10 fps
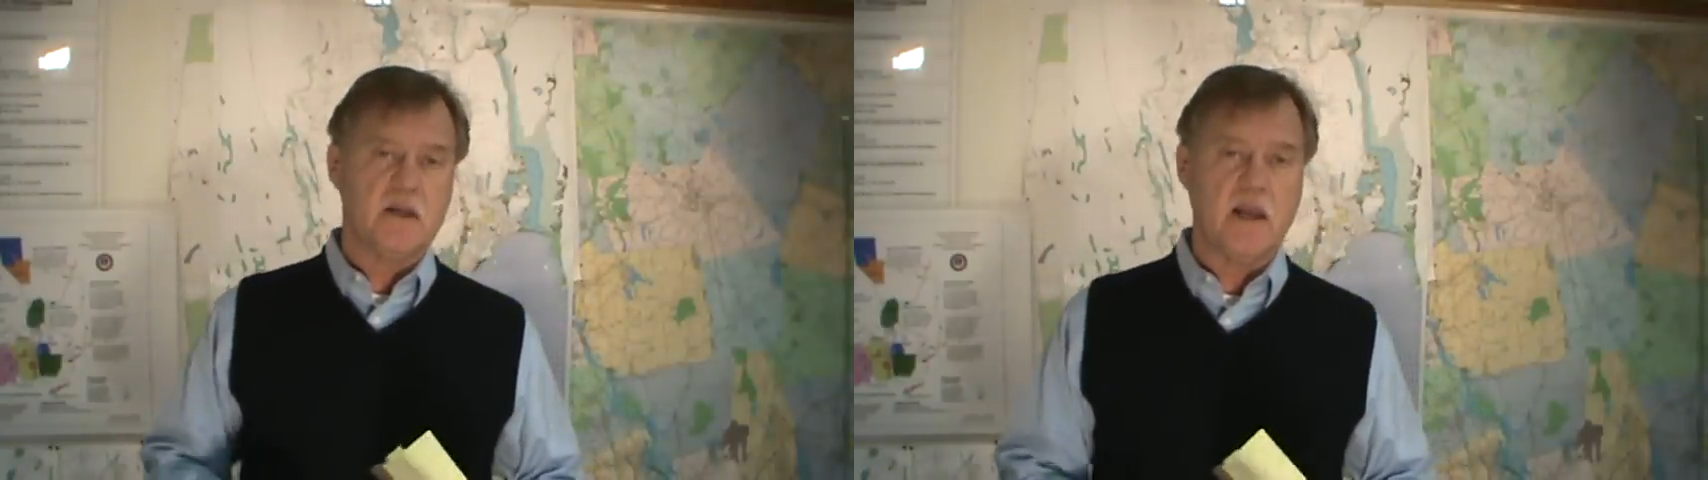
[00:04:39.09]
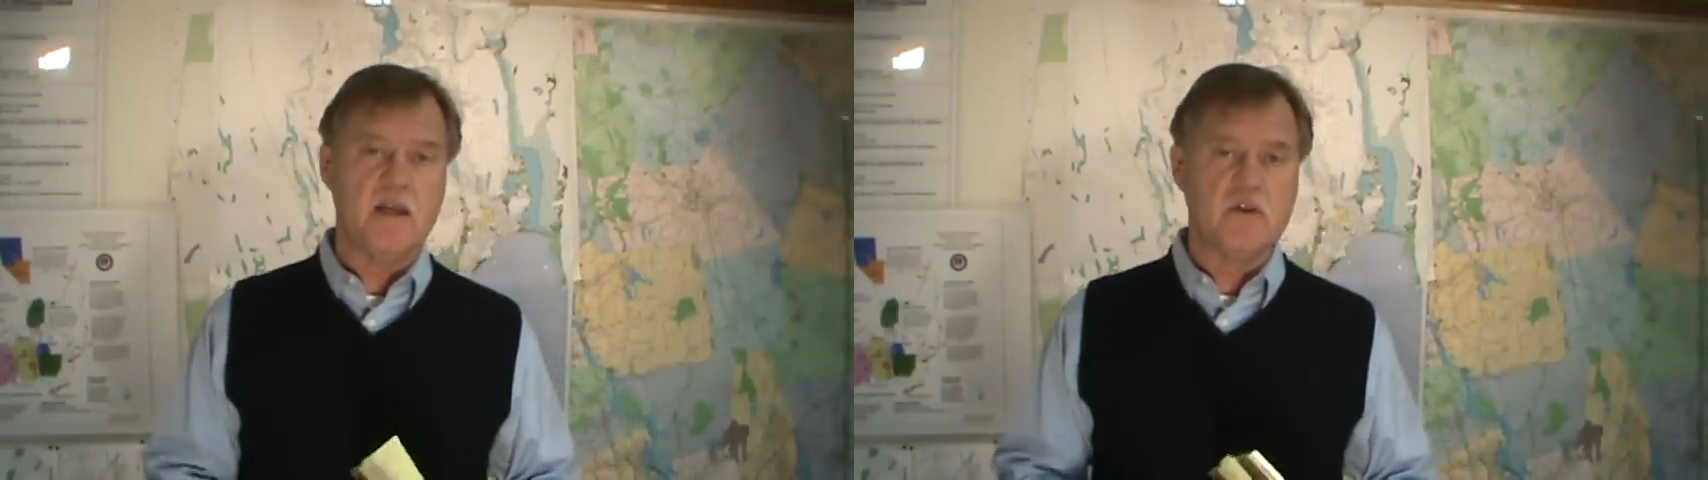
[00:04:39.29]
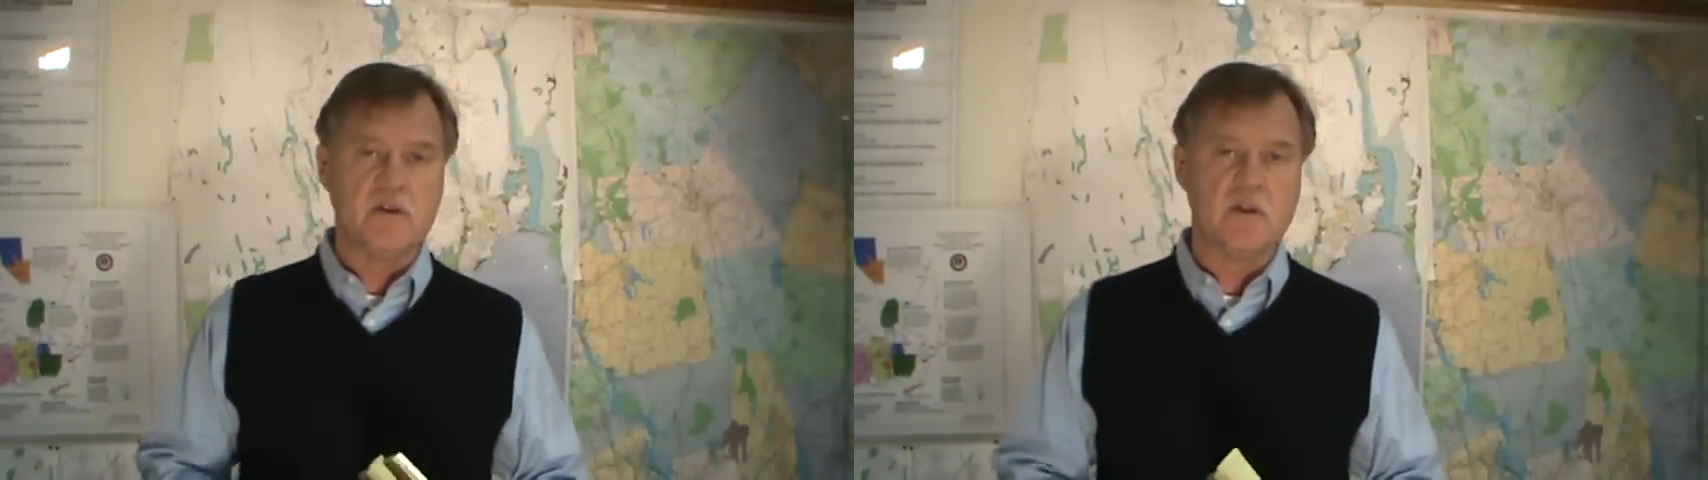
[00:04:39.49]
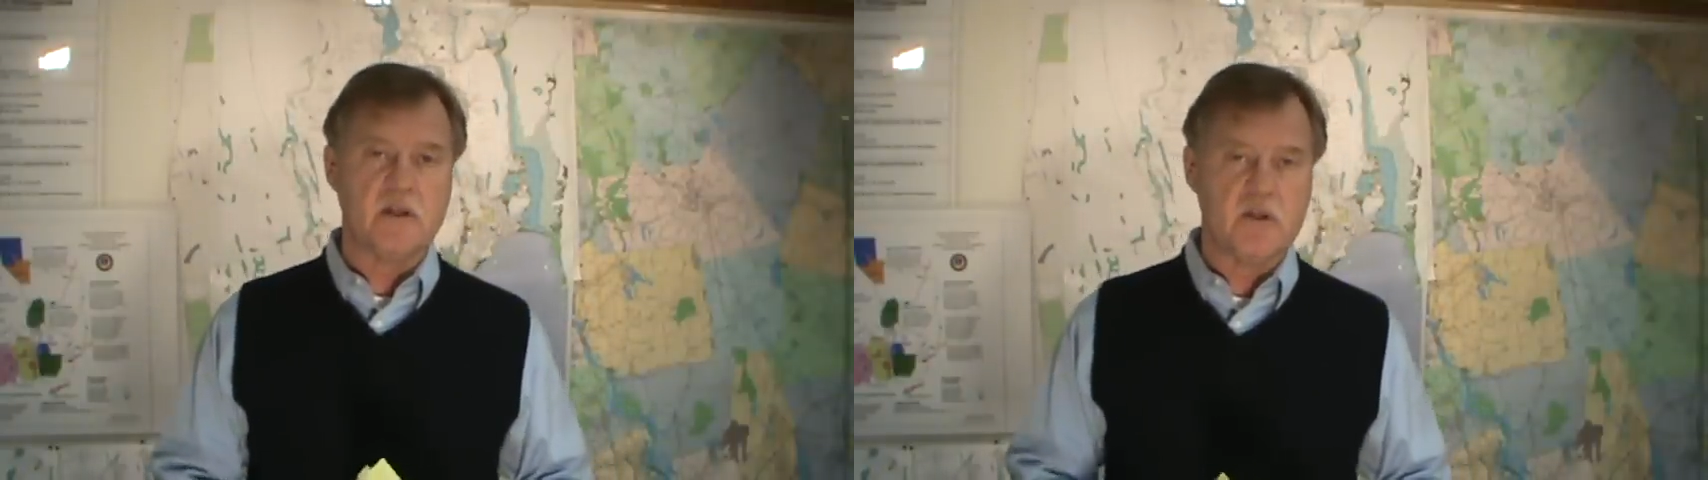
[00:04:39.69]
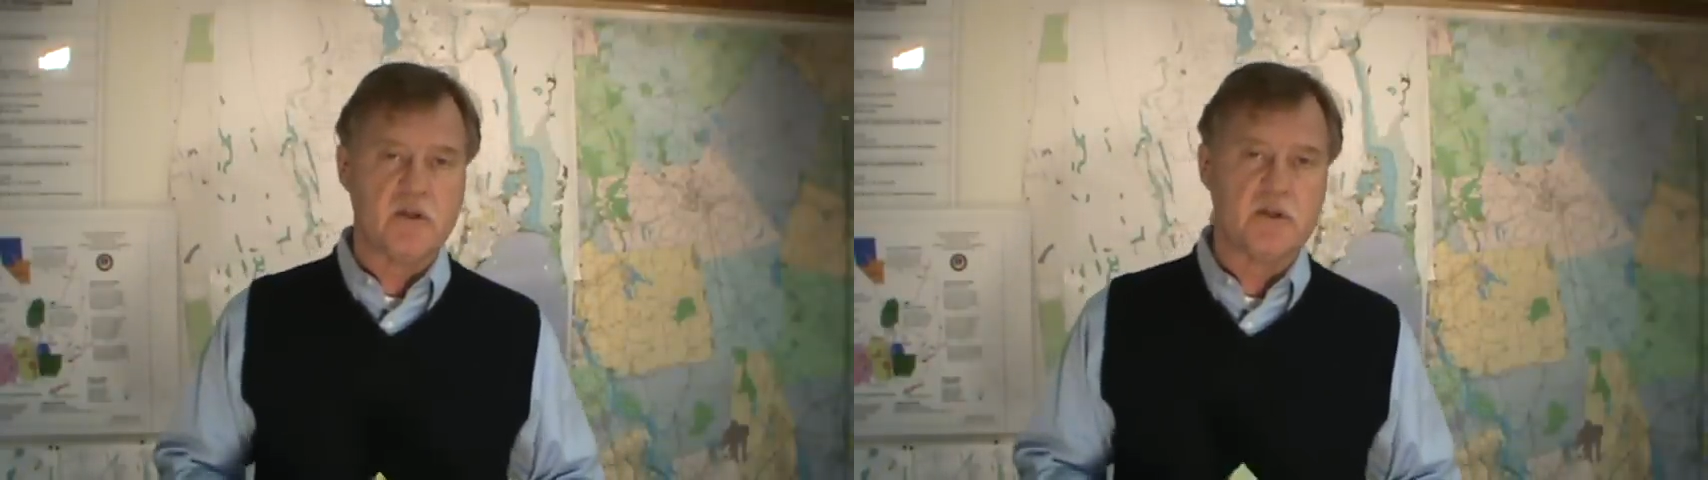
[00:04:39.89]
cages,
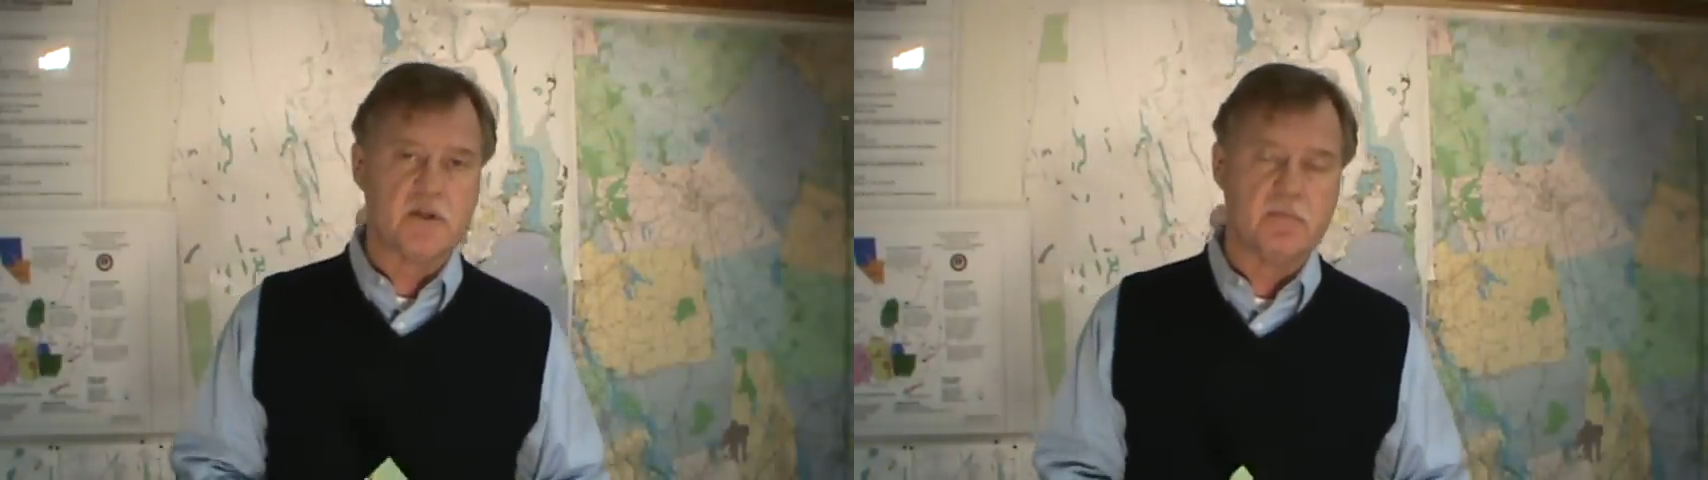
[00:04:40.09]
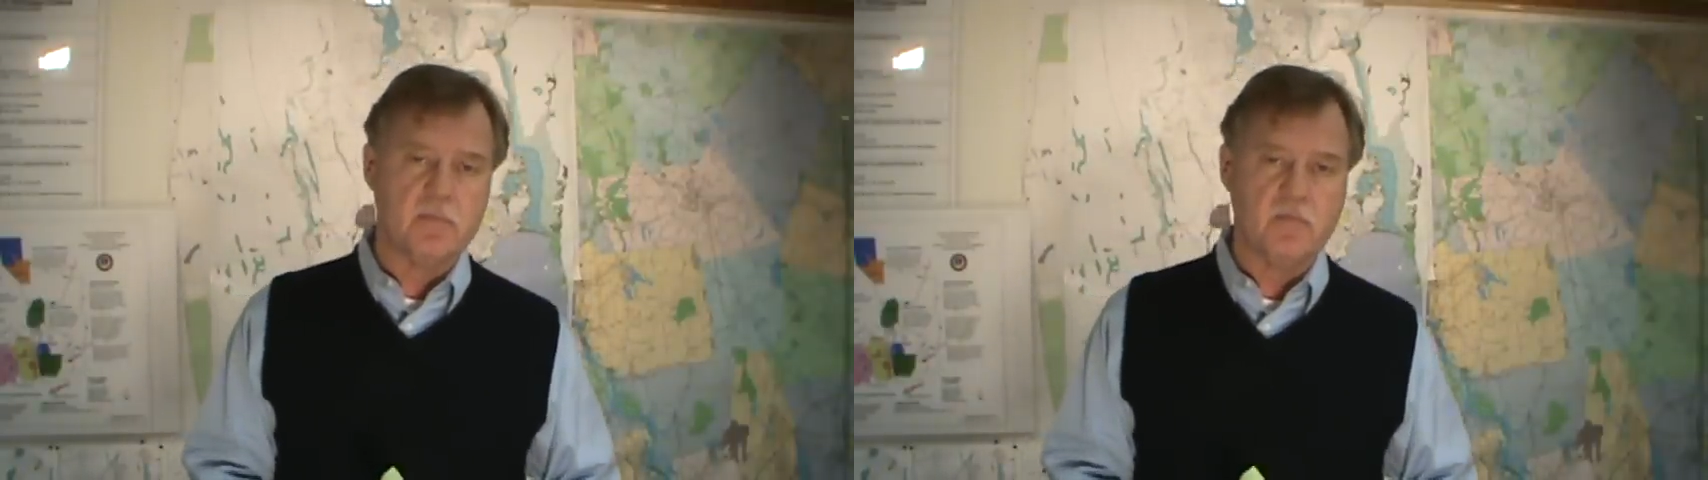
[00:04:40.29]
leashes,